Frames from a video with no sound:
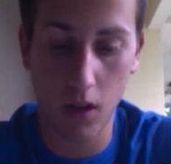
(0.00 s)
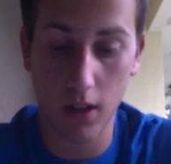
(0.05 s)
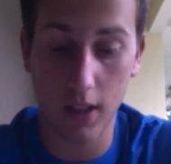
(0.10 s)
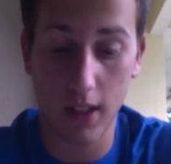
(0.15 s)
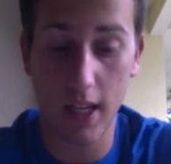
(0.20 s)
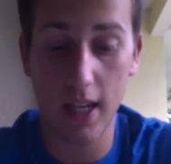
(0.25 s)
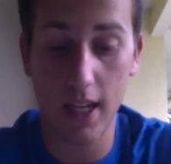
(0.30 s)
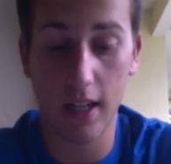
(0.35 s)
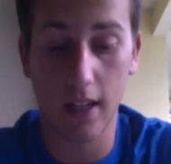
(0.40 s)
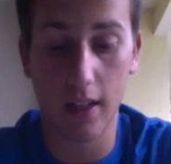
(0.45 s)

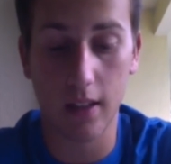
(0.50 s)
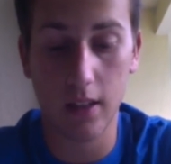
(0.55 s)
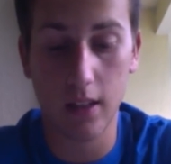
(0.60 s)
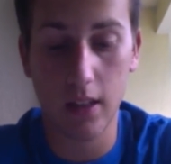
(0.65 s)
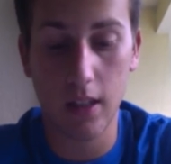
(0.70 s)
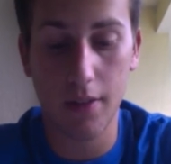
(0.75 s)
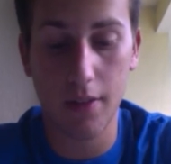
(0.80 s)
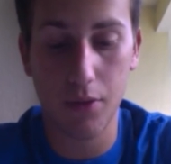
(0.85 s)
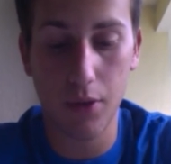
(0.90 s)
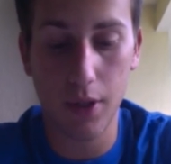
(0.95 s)
King,
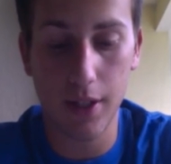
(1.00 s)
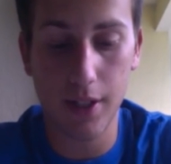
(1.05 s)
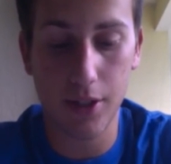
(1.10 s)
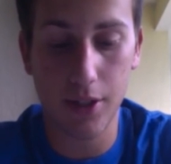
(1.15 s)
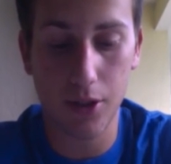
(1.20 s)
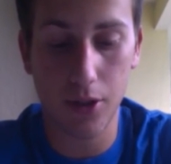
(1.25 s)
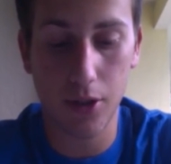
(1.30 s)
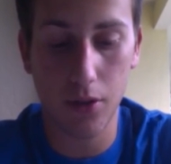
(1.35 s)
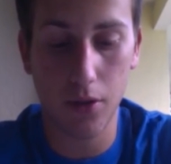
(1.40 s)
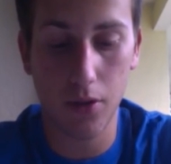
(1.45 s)
if you had to
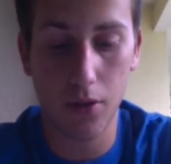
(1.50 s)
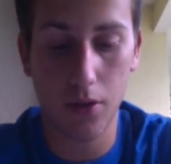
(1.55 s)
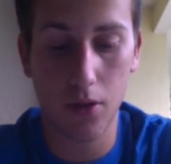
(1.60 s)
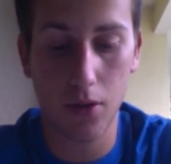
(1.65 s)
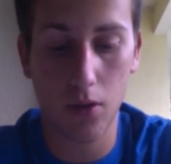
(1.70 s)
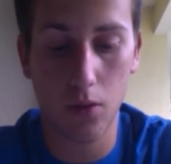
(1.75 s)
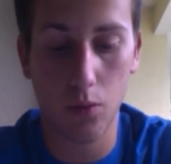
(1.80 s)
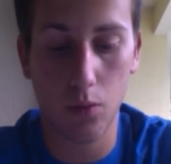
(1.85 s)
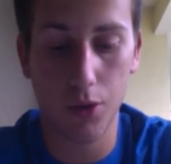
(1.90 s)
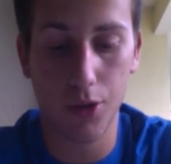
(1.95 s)
choose,
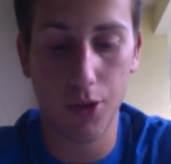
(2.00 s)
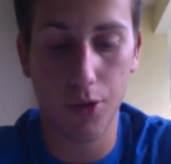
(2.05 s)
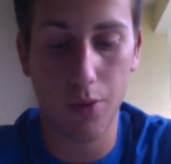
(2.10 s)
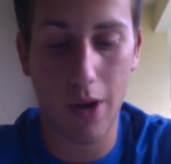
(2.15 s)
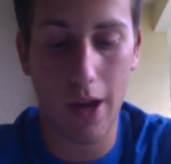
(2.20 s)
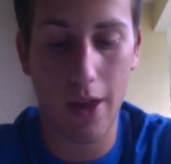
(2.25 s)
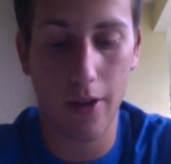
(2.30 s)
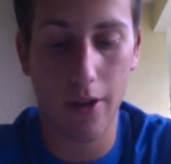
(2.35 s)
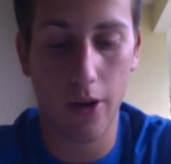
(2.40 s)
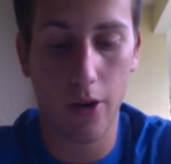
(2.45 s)
would you
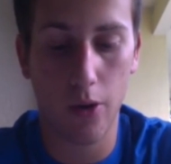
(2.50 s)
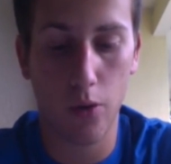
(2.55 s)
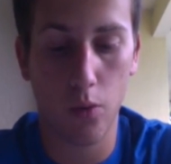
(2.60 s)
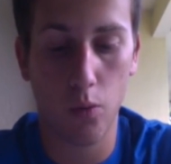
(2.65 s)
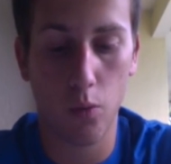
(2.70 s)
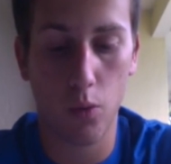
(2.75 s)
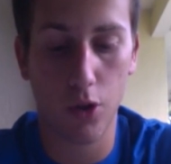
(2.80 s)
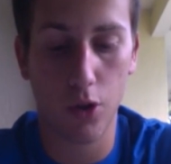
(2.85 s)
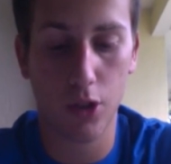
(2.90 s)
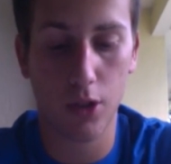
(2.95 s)
rather
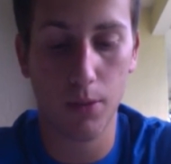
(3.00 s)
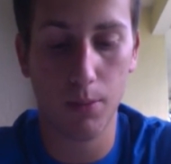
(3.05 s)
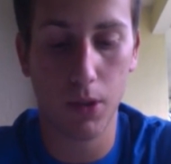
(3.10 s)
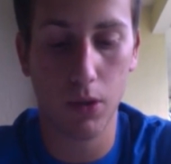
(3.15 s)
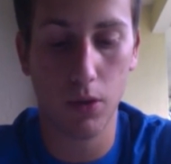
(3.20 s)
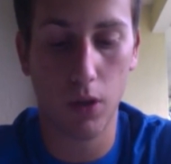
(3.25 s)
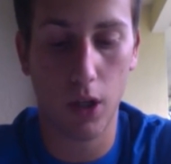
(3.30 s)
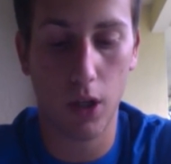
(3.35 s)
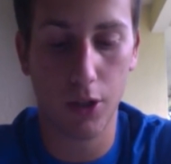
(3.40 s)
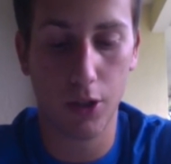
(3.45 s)
Rush Team 2
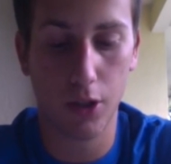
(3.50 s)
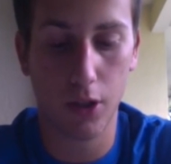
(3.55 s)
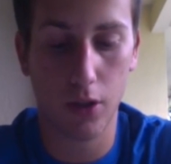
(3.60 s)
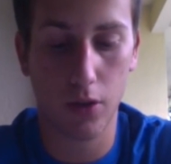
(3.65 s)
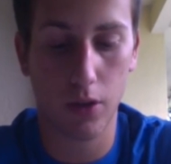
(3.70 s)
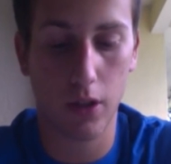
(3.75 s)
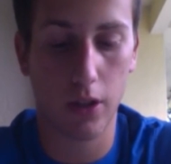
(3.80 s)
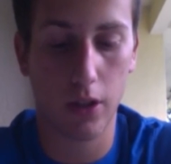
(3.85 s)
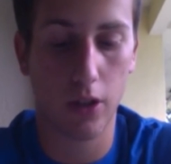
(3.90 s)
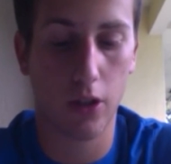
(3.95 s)
launches or
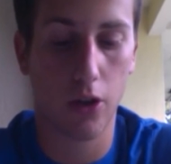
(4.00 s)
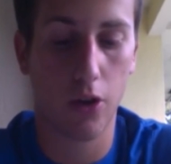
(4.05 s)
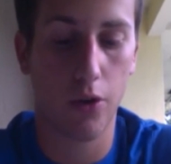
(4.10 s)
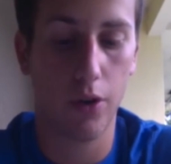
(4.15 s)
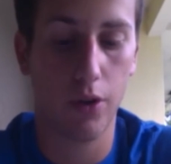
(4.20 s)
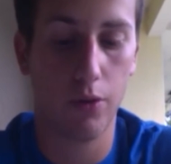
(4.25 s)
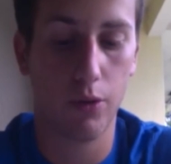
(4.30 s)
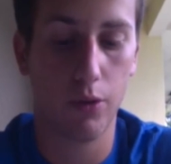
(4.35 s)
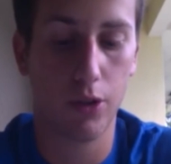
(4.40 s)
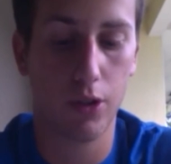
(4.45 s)
the
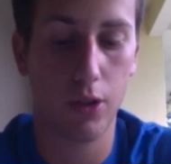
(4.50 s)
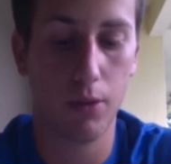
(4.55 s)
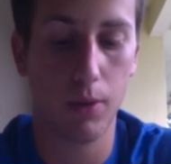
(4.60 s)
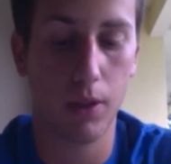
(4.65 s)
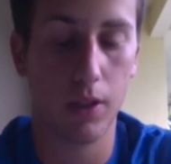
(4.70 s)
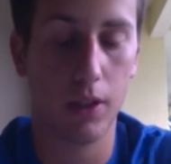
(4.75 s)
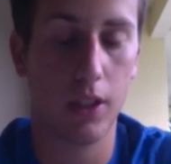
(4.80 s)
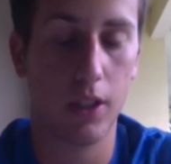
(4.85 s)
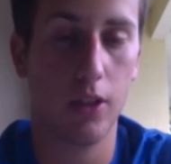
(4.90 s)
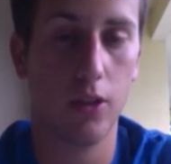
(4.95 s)
current Rush Team
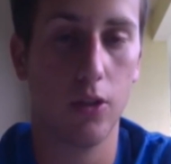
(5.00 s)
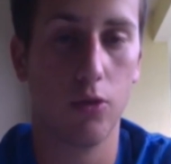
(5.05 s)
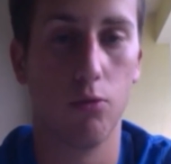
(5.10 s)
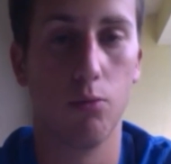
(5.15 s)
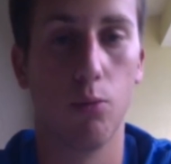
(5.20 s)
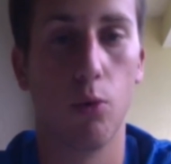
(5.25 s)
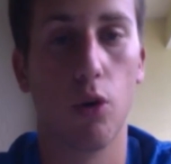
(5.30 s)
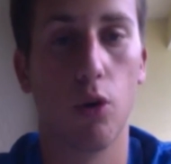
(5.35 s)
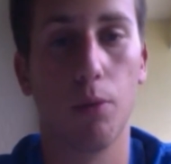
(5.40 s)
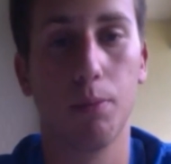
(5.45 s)
continues for
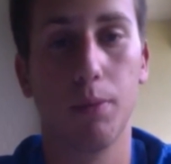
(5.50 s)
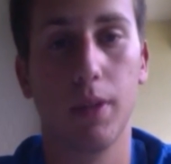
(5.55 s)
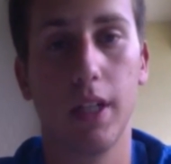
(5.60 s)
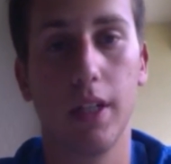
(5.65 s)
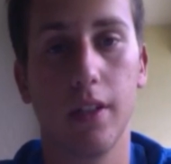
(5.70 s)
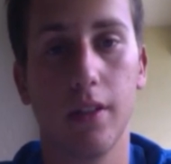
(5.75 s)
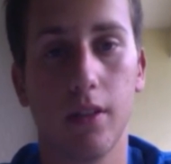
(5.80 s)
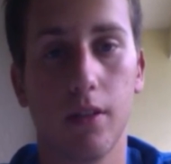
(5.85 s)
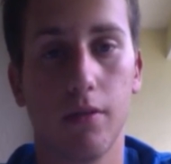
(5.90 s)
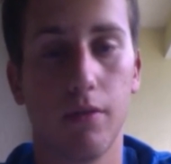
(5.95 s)
more
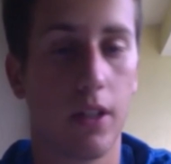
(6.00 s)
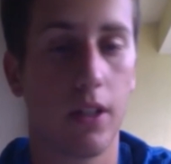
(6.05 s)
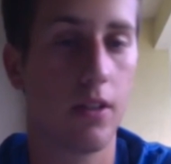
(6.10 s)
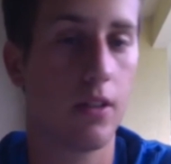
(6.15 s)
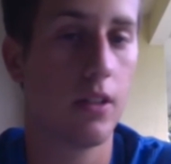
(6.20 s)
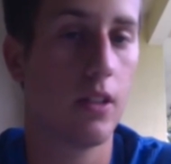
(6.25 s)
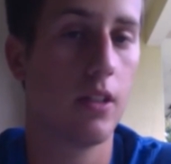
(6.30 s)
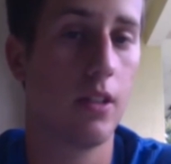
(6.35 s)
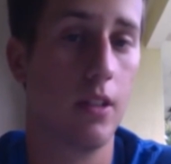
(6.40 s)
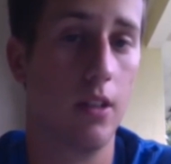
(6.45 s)
updates,
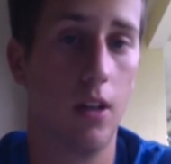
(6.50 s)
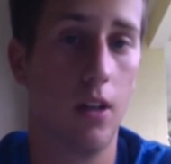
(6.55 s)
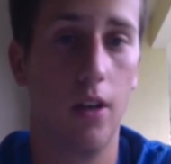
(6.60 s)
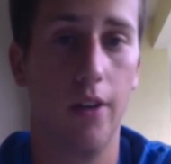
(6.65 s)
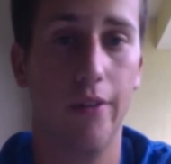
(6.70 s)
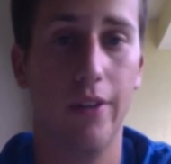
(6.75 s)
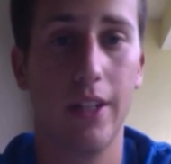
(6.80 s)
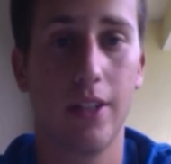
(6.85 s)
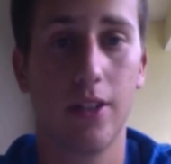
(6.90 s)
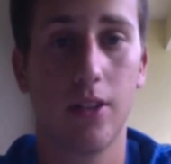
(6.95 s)
fixes, all
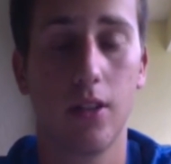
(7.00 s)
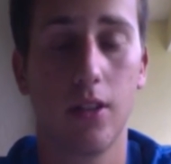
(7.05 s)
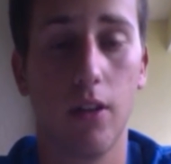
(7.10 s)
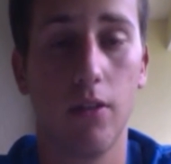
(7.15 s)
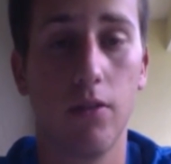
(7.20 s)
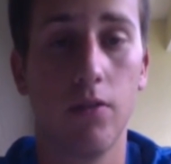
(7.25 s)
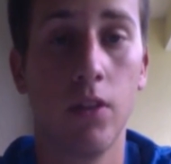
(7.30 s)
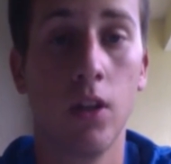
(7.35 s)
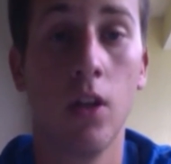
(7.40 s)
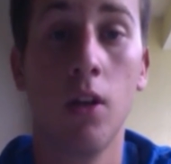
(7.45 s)
that stuff?
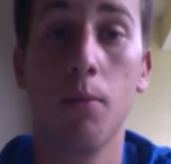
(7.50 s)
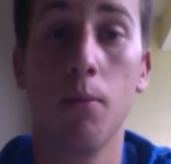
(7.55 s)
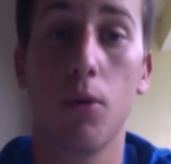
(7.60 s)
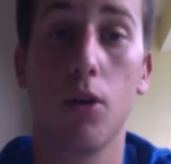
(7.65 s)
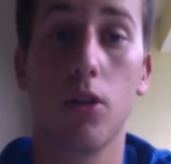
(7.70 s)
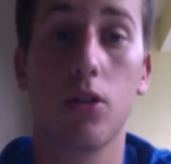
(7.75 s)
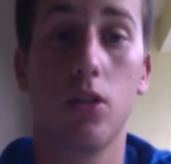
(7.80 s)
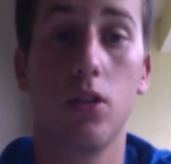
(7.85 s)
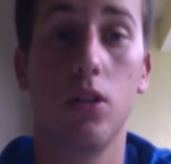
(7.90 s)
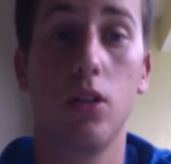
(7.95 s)

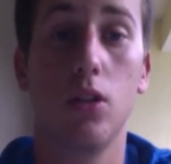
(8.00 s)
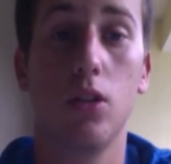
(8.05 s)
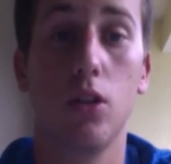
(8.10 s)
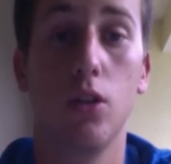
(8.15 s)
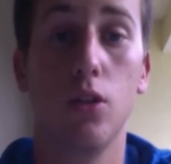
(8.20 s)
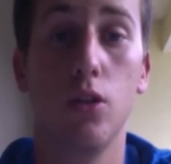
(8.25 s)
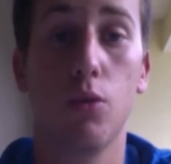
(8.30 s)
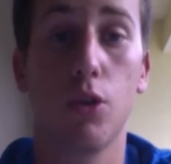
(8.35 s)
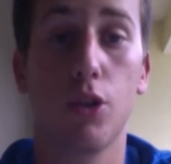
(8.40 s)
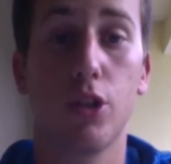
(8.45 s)
Personally, the
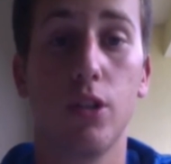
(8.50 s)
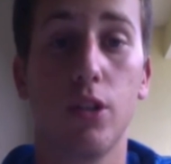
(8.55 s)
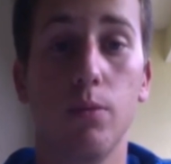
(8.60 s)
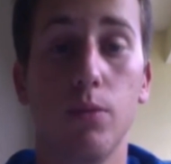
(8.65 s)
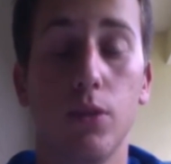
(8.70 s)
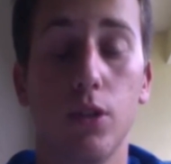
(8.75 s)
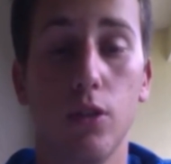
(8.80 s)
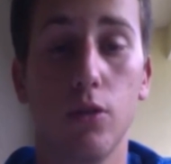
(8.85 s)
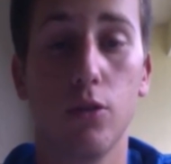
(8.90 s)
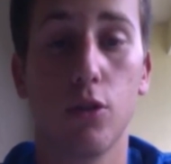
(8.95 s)
new Rush Team
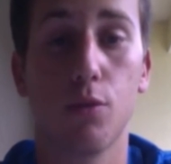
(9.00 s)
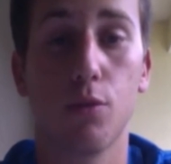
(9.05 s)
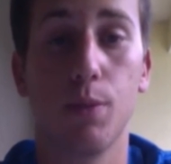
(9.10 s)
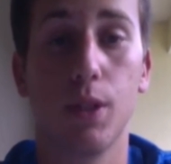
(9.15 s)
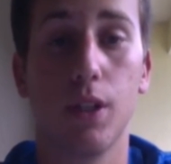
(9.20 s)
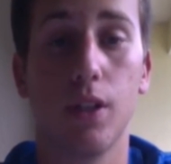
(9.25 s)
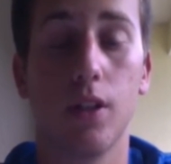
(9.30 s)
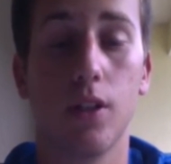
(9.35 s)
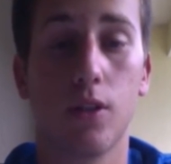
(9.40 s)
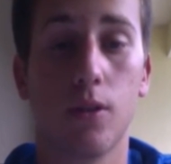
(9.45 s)
2, just
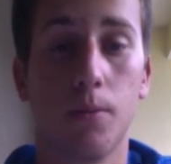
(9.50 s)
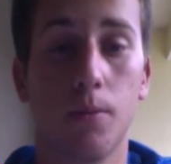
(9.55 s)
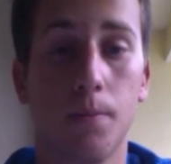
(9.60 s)
because